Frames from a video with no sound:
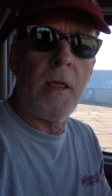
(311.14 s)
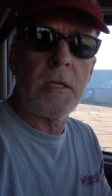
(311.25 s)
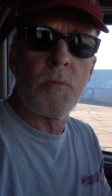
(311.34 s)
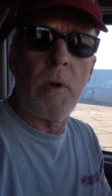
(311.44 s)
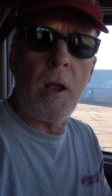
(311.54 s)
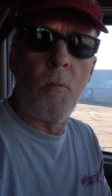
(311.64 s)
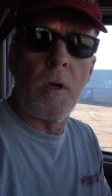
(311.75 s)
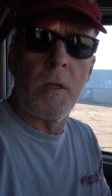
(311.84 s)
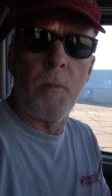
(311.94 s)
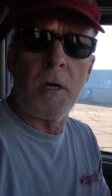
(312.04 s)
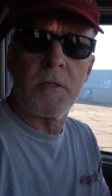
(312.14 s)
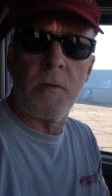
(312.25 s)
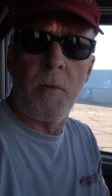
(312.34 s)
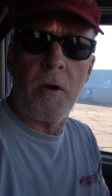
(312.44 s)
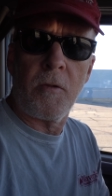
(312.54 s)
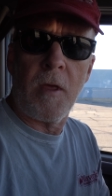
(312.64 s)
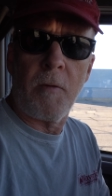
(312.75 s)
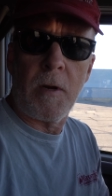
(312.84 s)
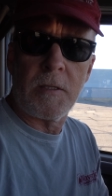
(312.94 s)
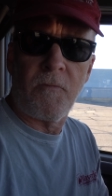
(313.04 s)
That's when I won the Boston Marathon,
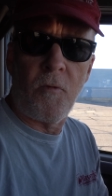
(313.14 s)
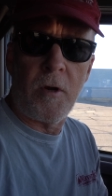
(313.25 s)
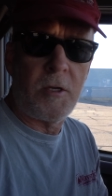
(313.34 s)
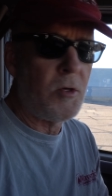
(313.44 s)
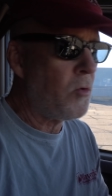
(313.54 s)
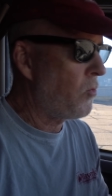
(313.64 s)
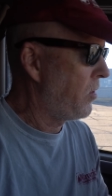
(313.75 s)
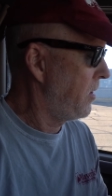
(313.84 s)
when I was forty-two.